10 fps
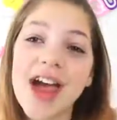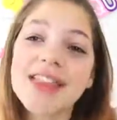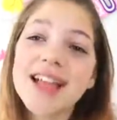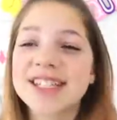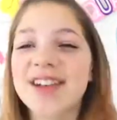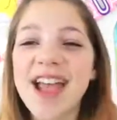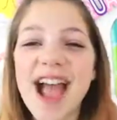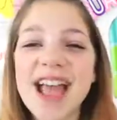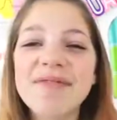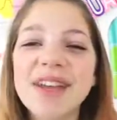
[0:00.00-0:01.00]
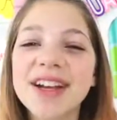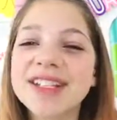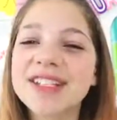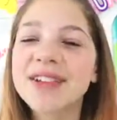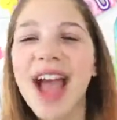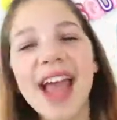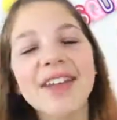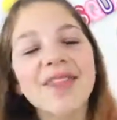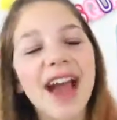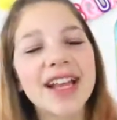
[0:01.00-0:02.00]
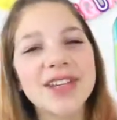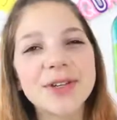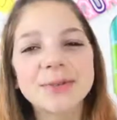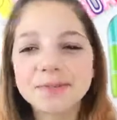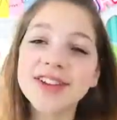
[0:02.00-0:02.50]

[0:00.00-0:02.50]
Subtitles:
and that's why I am here to kind of guide you.